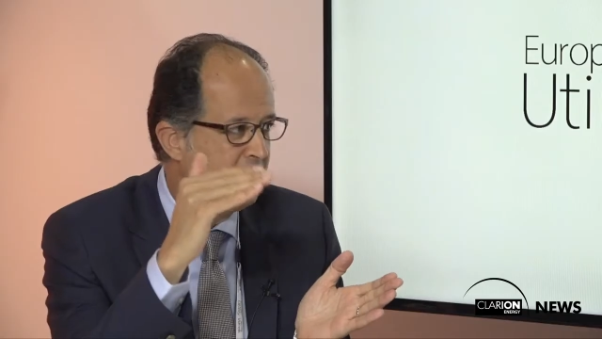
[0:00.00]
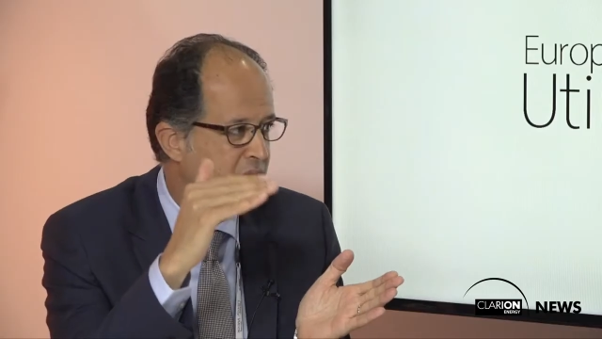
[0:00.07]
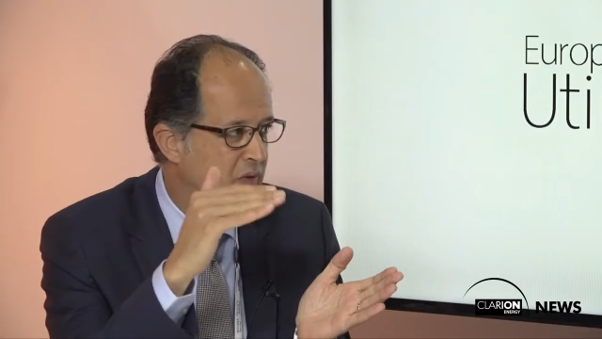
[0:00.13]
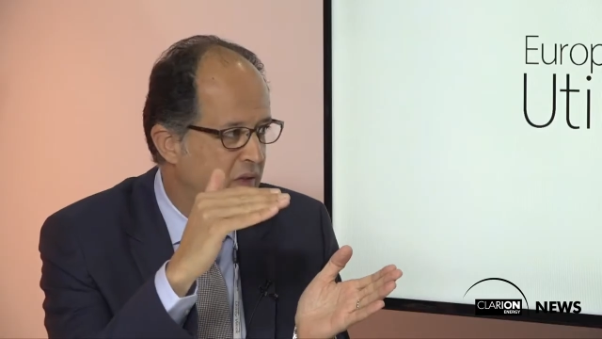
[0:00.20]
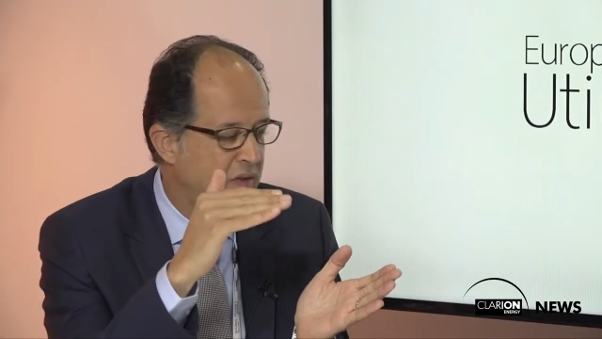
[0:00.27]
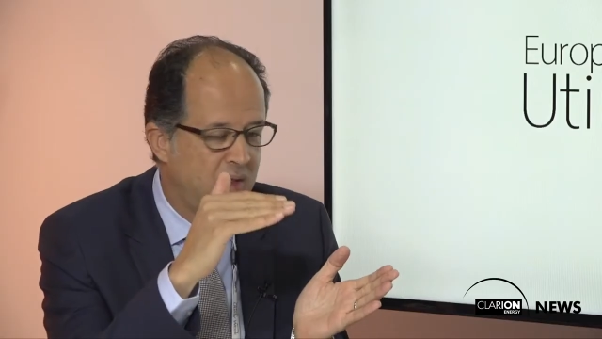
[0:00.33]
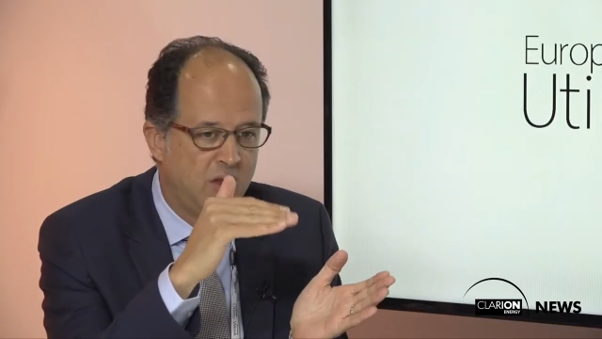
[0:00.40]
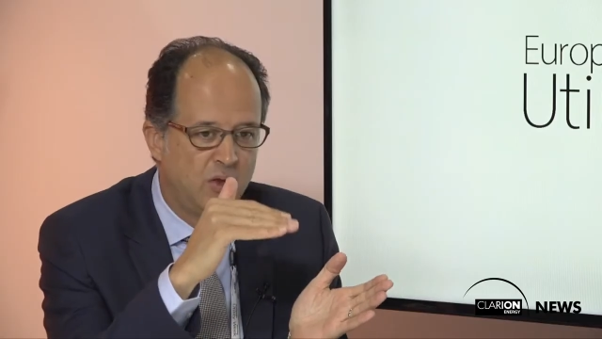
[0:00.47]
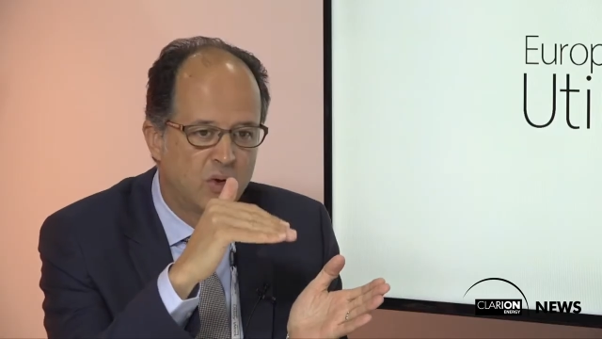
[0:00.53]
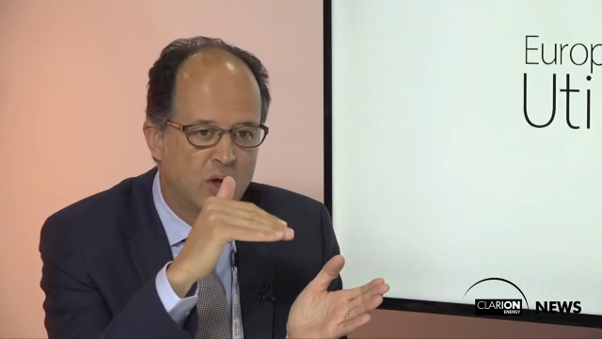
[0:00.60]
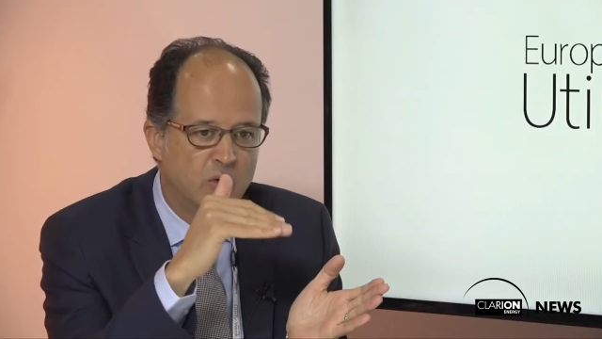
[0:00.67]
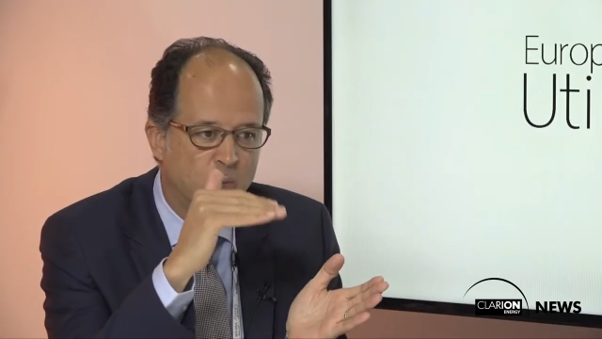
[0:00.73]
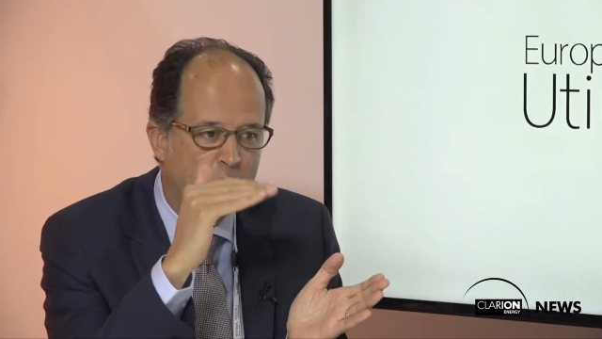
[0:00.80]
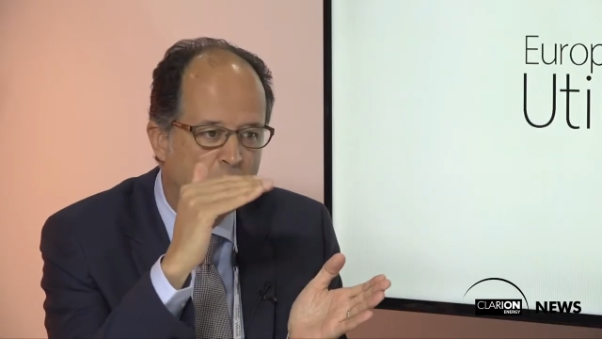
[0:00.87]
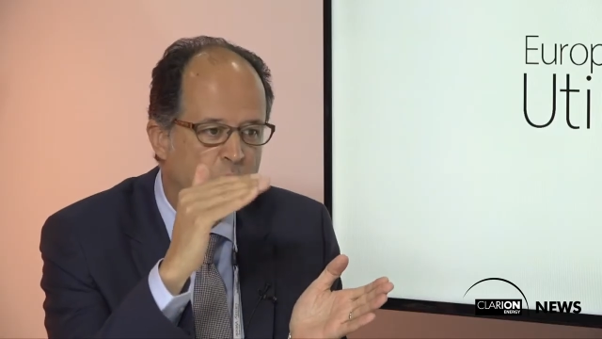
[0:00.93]
the FCC, you
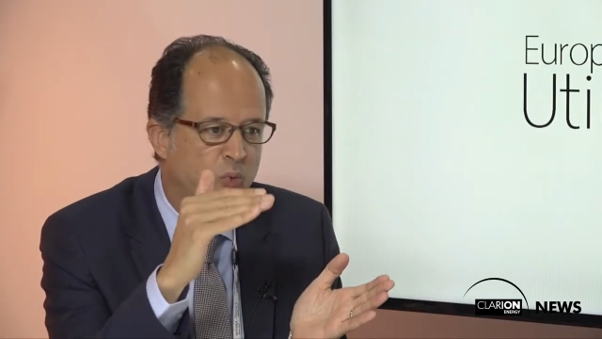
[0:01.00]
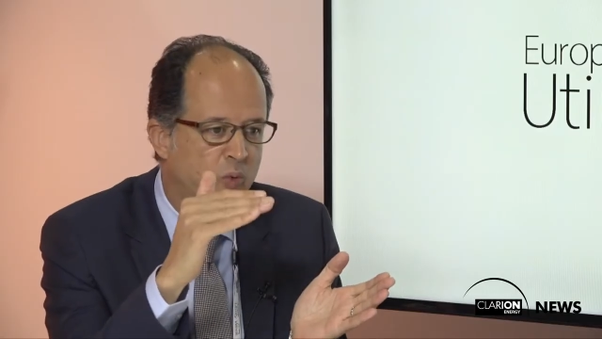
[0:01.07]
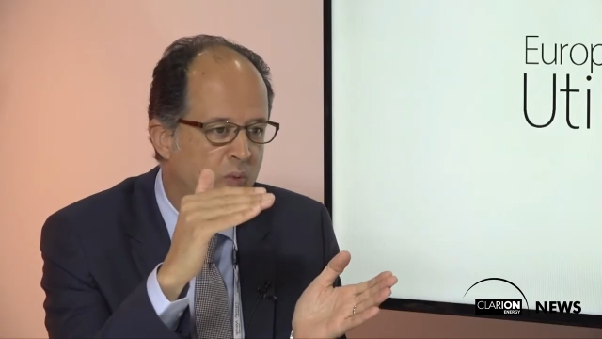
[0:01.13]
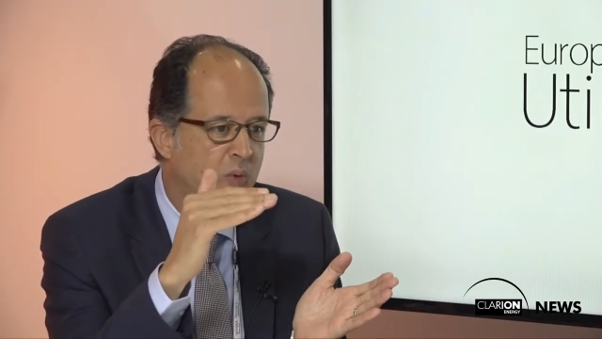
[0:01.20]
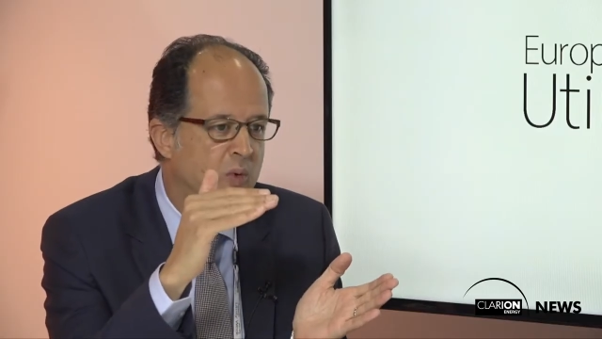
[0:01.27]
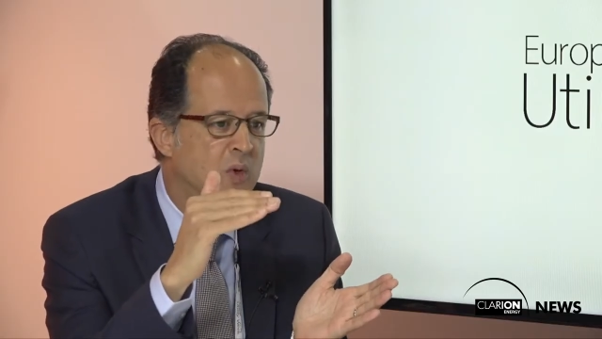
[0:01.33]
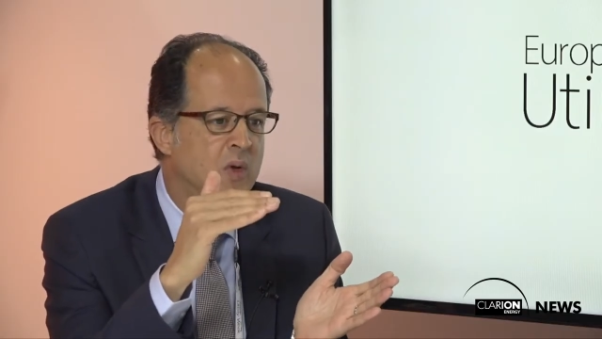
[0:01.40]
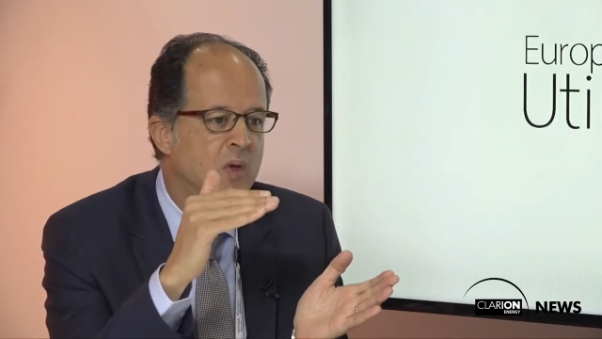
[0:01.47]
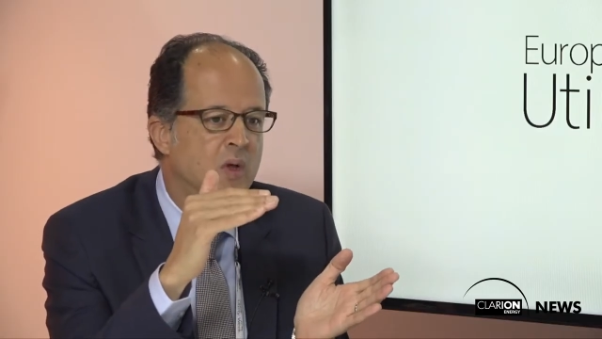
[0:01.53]
can go up to